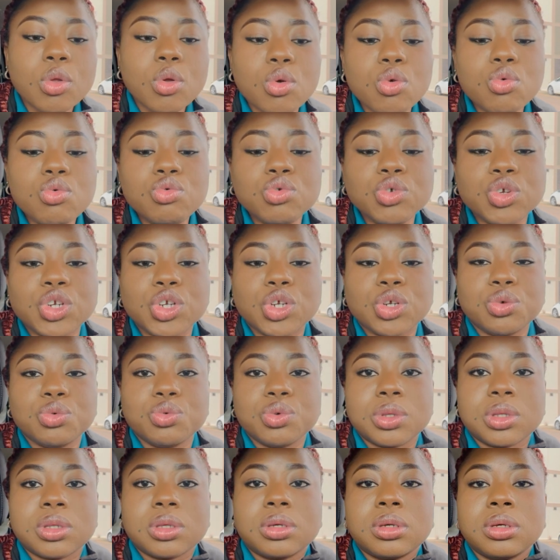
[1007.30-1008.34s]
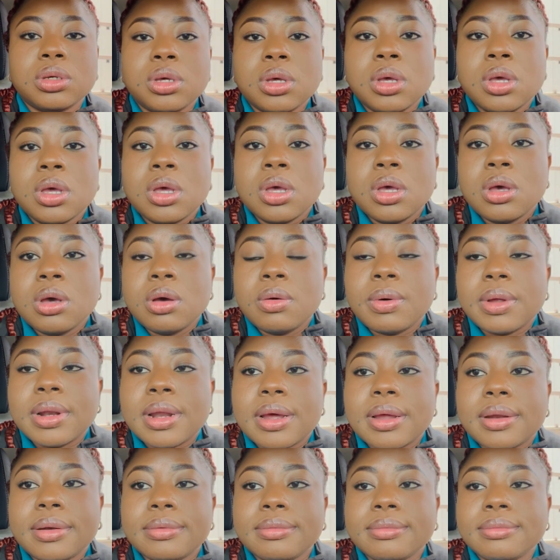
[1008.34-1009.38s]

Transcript: Oh shoot, hold on.